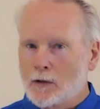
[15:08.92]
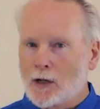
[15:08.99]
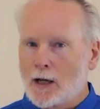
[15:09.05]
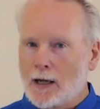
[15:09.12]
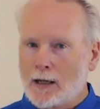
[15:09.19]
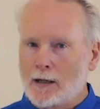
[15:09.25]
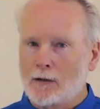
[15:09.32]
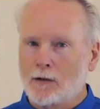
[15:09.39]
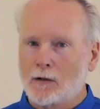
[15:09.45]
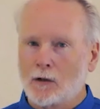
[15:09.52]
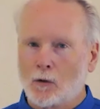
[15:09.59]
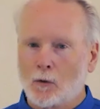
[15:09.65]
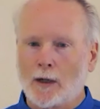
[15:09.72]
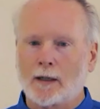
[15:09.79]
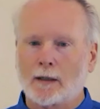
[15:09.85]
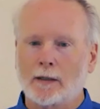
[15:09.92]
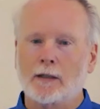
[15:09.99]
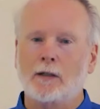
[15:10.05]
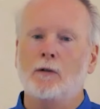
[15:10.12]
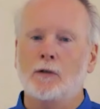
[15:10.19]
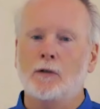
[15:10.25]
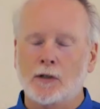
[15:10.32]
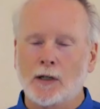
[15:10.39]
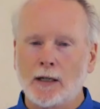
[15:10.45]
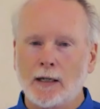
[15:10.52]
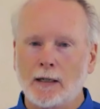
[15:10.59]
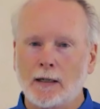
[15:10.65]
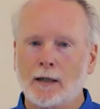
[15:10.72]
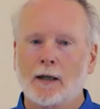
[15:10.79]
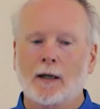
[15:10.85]
change quickly, you
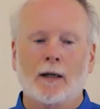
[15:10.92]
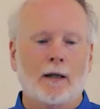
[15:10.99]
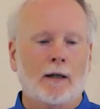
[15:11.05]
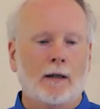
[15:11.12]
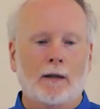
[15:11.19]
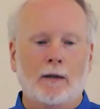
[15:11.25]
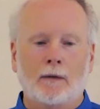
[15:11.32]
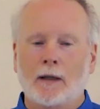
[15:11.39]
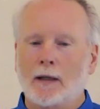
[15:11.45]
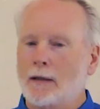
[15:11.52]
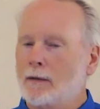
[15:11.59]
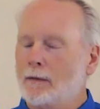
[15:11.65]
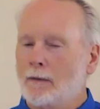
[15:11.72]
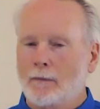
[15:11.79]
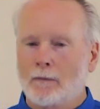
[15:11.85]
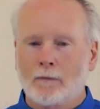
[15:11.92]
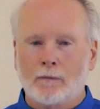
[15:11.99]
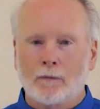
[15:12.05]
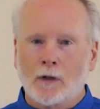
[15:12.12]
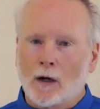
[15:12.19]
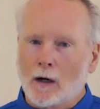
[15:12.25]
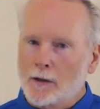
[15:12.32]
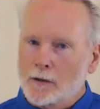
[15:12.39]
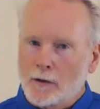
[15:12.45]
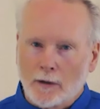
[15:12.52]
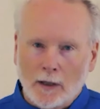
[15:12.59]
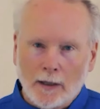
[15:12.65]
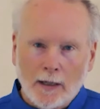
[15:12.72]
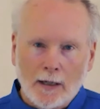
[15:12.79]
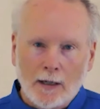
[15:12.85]
see that
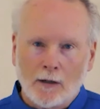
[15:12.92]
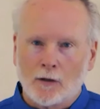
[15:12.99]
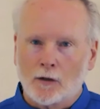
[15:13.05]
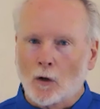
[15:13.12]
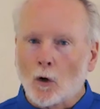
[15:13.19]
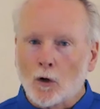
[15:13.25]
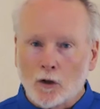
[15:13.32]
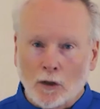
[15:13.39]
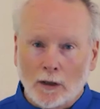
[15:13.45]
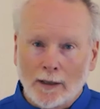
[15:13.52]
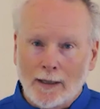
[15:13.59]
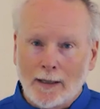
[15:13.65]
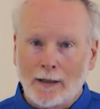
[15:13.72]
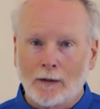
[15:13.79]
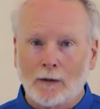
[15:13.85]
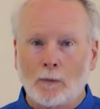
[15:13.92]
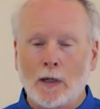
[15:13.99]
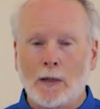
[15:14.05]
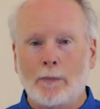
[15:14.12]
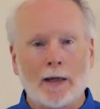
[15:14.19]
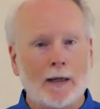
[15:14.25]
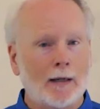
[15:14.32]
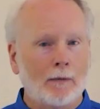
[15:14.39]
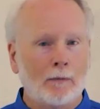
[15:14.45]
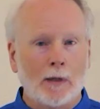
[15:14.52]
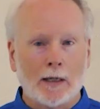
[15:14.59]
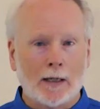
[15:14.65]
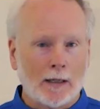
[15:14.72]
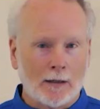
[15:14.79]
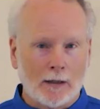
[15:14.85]
culturally, socially,
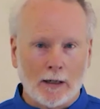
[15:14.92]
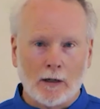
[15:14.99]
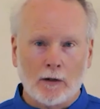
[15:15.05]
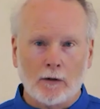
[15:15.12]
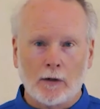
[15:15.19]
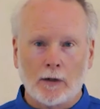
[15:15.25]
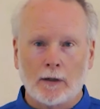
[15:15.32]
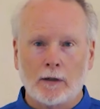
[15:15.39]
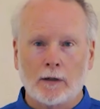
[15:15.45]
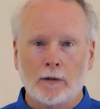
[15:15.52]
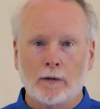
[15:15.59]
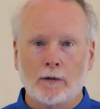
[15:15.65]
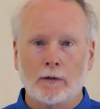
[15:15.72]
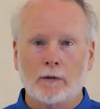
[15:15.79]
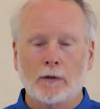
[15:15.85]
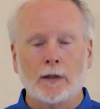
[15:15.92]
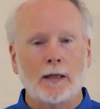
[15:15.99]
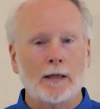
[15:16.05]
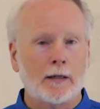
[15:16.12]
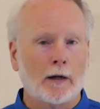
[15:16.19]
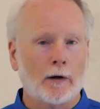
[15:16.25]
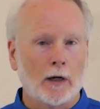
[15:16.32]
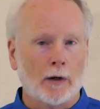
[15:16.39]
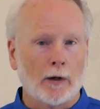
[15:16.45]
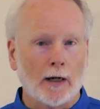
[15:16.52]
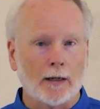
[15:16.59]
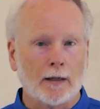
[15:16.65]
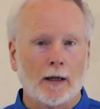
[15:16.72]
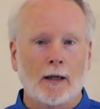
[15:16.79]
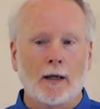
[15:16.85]
we continue to
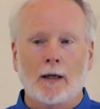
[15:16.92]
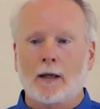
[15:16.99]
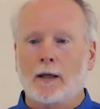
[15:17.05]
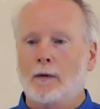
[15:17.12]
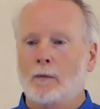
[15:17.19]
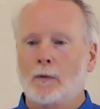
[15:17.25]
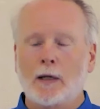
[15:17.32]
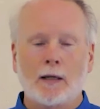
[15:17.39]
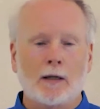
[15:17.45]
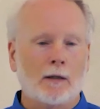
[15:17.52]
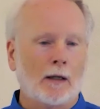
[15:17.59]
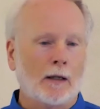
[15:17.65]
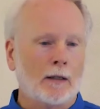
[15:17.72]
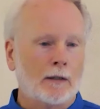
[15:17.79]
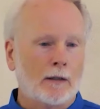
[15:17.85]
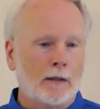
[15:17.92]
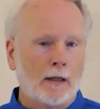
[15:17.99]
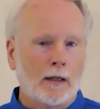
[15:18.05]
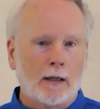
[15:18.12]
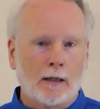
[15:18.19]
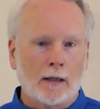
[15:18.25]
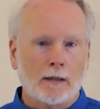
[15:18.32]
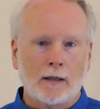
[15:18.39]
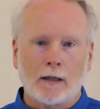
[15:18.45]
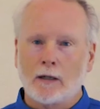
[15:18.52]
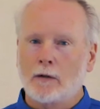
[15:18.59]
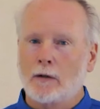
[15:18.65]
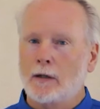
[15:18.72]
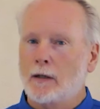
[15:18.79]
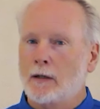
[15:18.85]
deteriorate. We
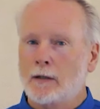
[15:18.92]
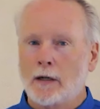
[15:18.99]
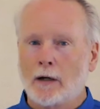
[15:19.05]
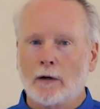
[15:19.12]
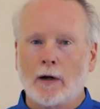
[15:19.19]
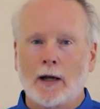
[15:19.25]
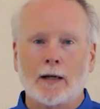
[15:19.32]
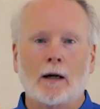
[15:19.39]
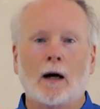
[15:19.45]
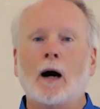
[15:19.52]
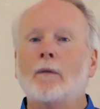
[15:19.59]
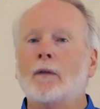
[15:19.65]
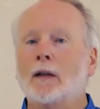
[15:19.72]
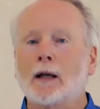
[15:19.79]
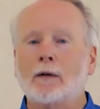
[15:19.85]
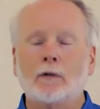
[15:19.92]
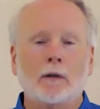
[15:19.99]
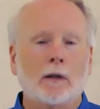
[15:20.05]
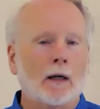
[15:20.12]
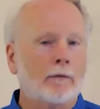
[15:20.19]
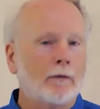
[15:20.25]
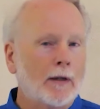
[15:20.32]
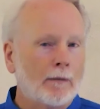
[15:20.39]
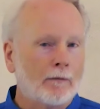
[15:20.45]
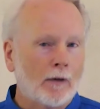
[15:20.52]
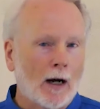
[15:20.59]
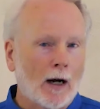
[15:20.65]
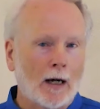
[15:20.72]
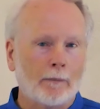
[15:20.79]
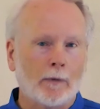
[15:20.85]
continue to deteriorate on the level of the
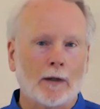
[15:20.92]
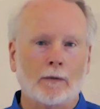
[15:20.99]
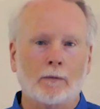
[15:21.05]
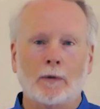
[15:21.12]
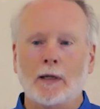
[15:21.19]
environment.